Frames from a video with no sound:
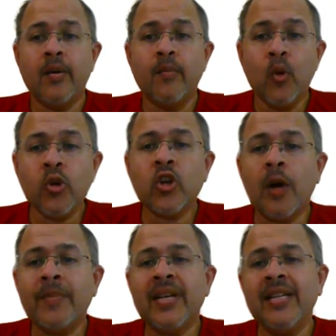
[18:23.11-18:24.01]
more
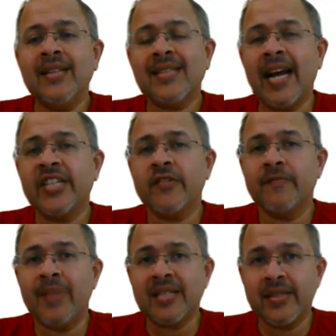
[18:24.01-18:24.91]
commonly the size
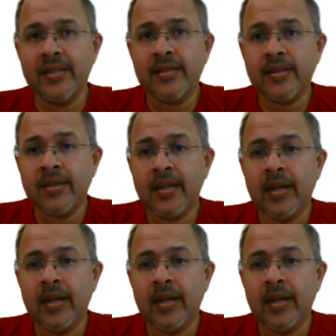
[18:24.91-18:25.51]
of buses,